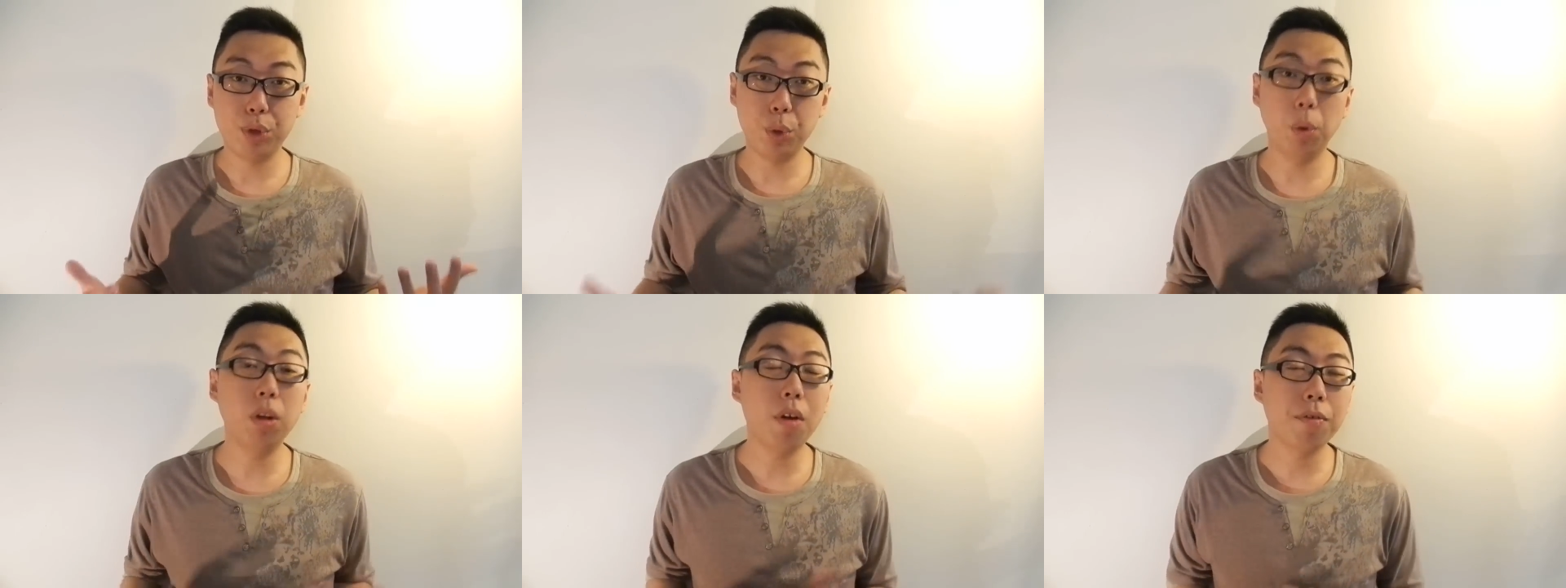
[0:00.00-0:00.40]

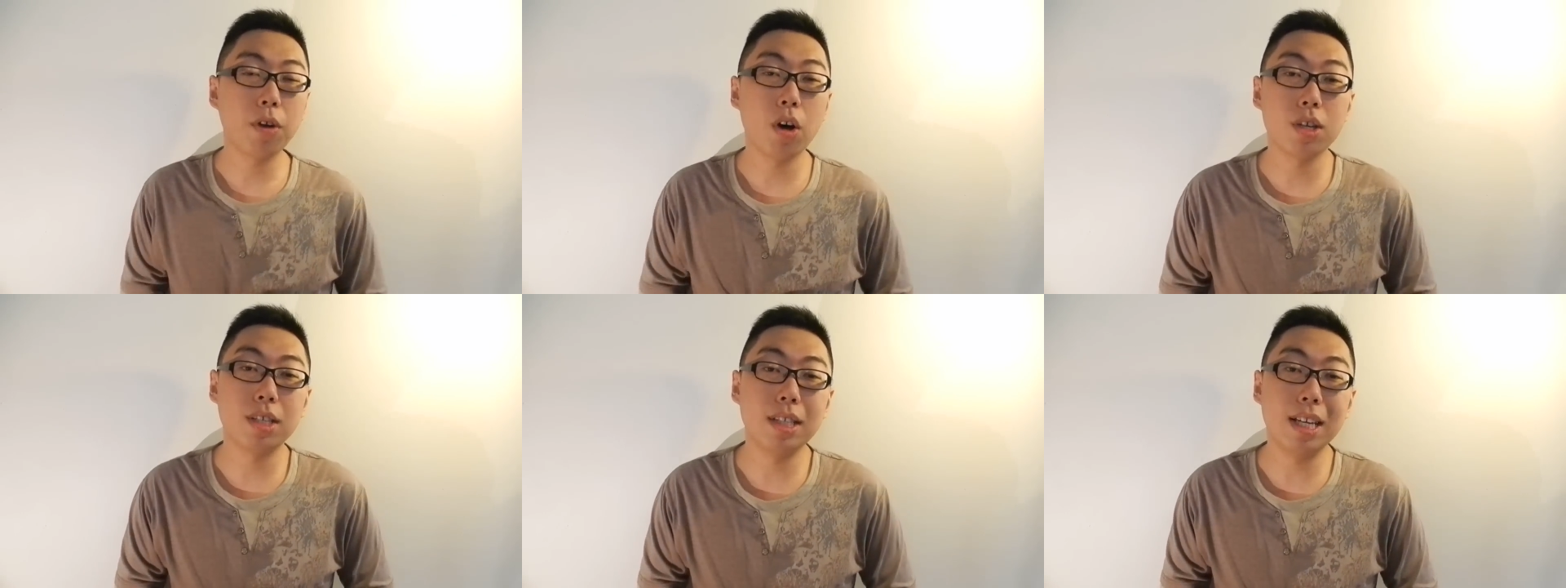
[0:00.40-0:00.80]
you'll of
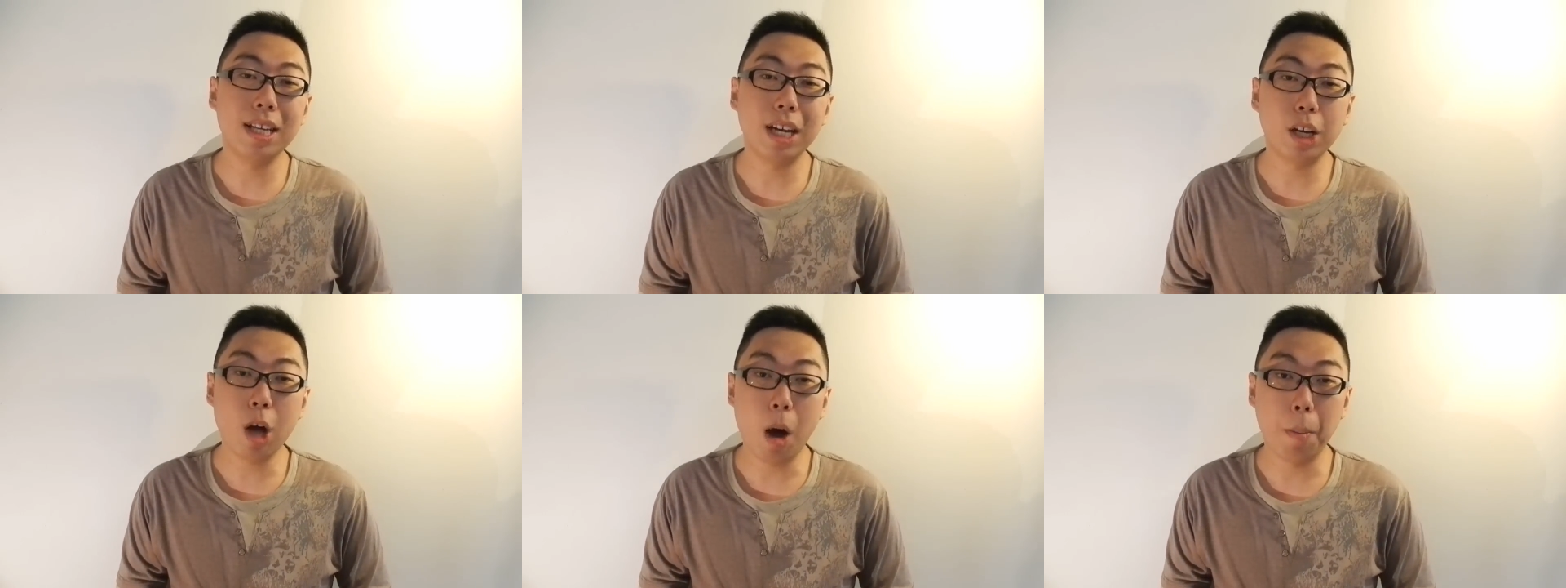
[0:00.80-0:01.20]
course
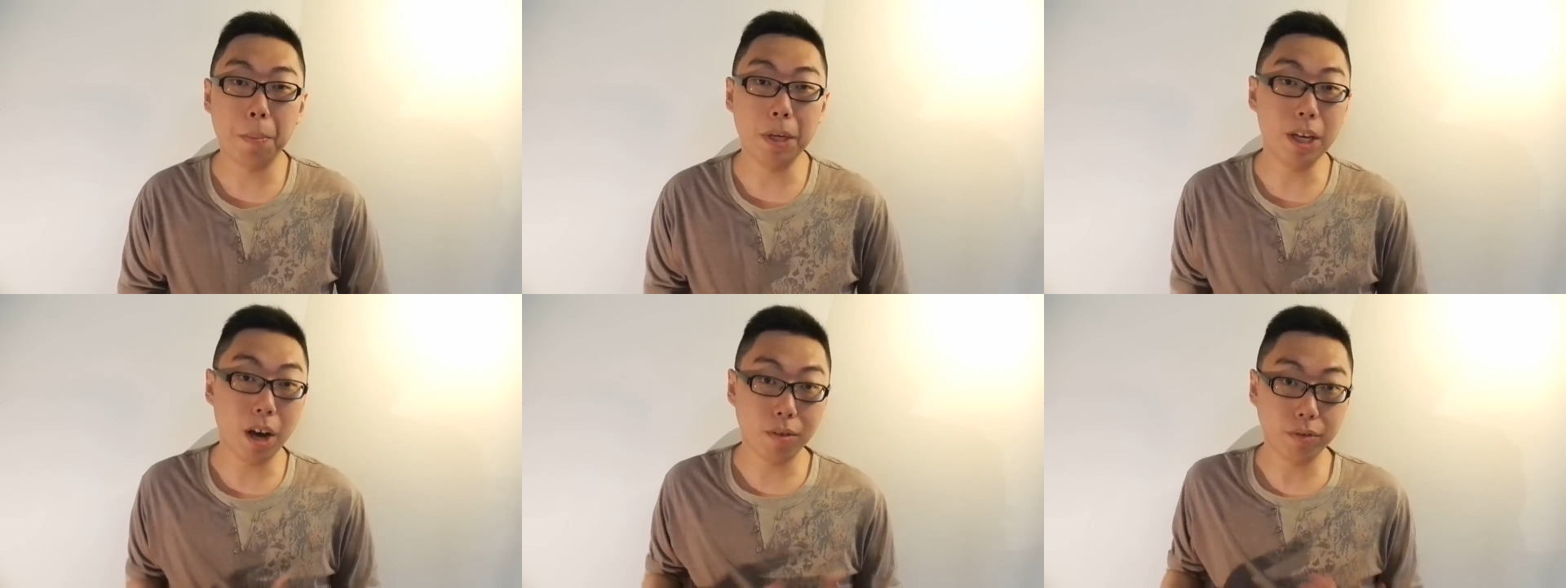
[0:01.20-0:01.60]
need a
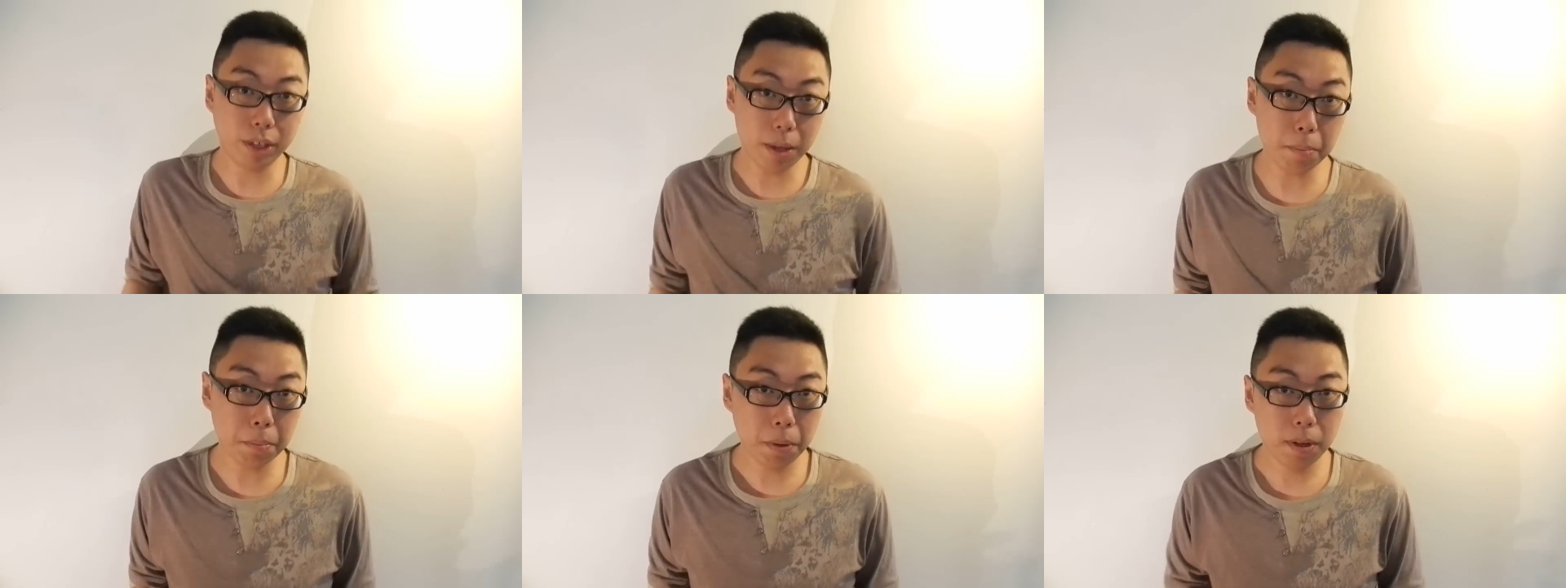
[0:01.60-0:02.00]
copy of
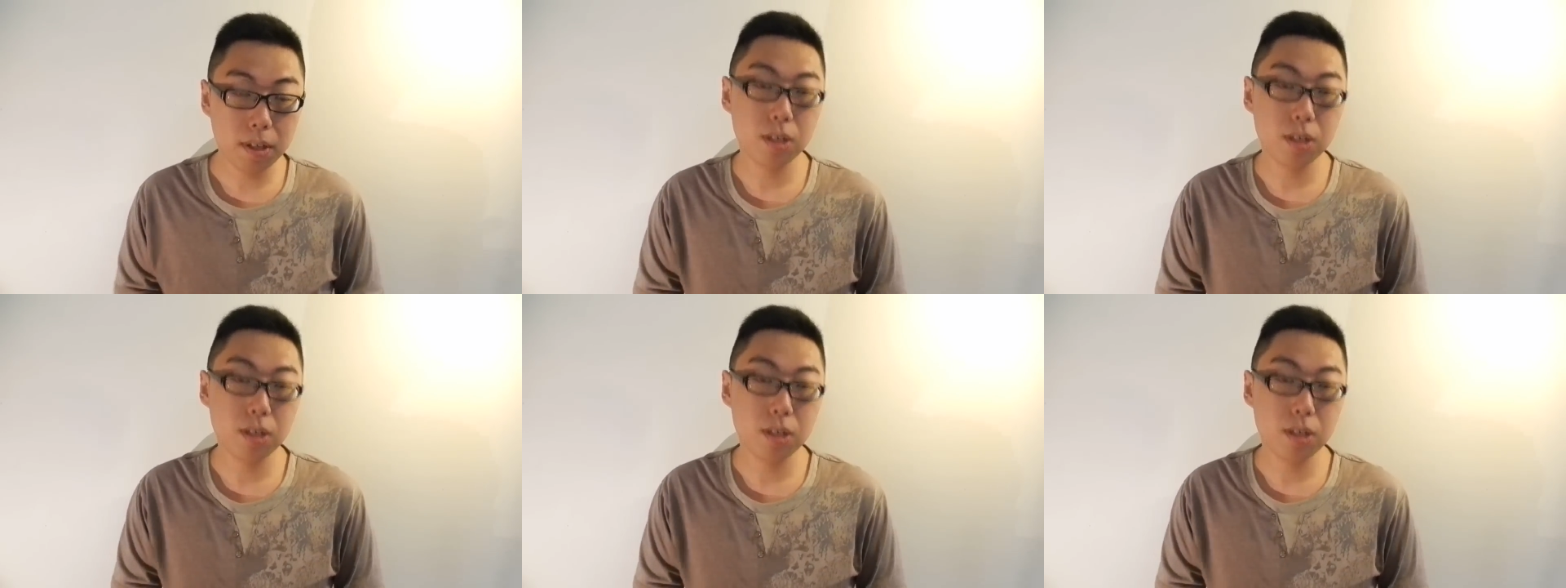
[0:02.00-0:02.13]
GIMP.